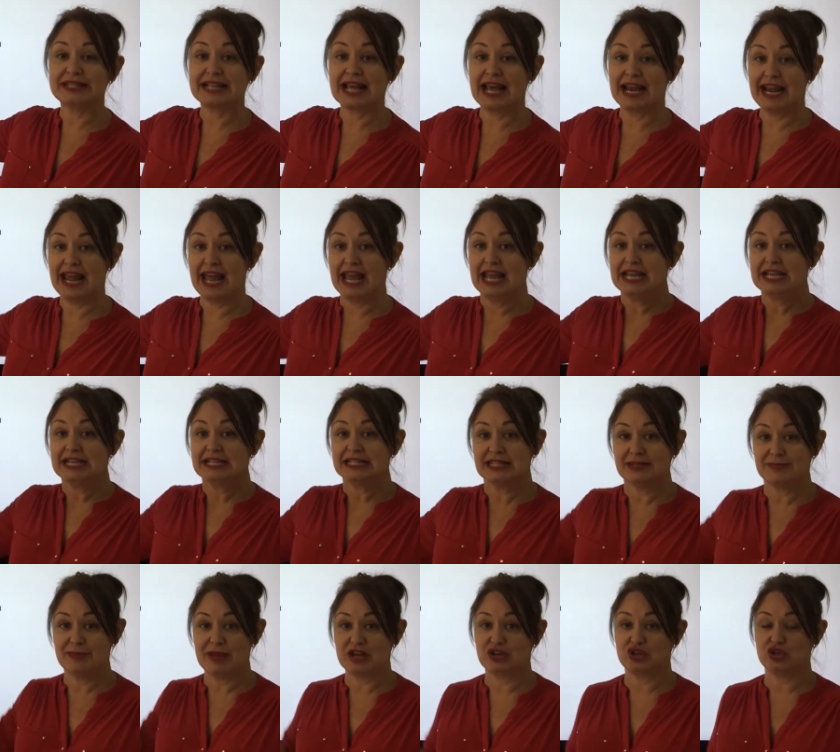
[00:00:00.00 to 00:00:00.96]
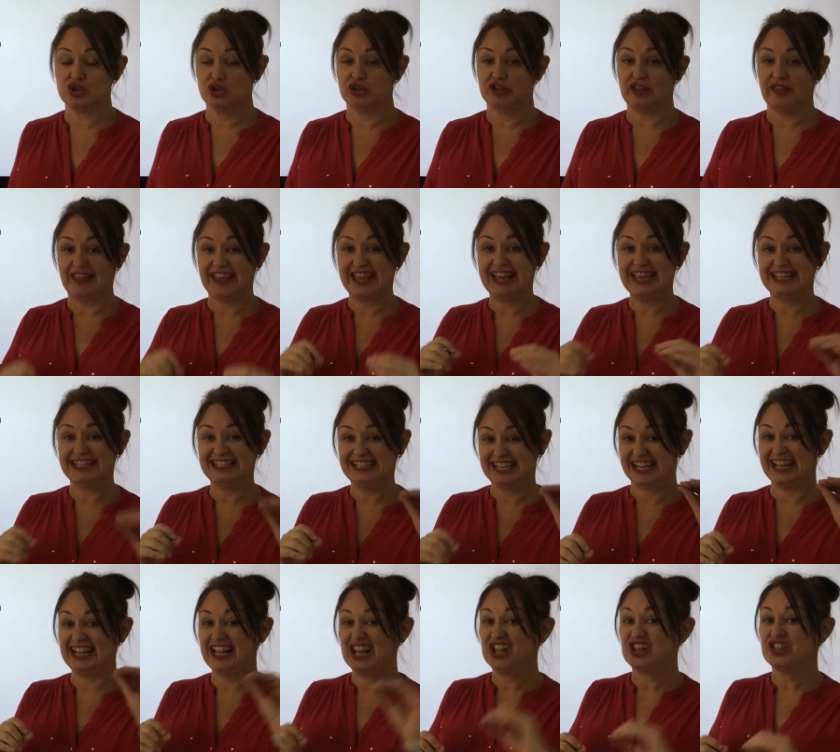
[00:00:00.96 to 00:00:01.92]
scanner to make sure that they're
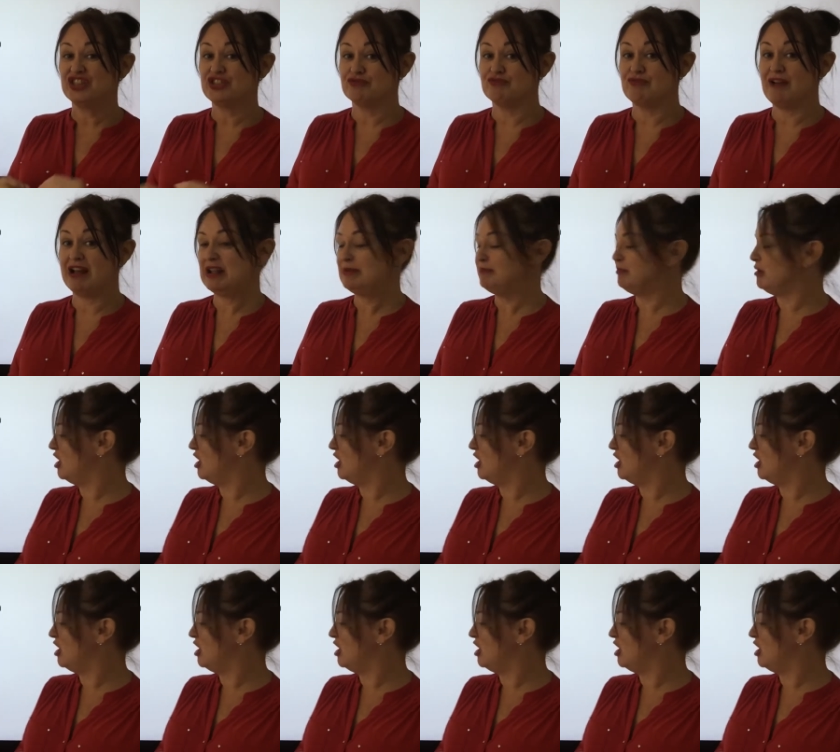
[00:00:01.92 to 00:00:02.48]
hitting the right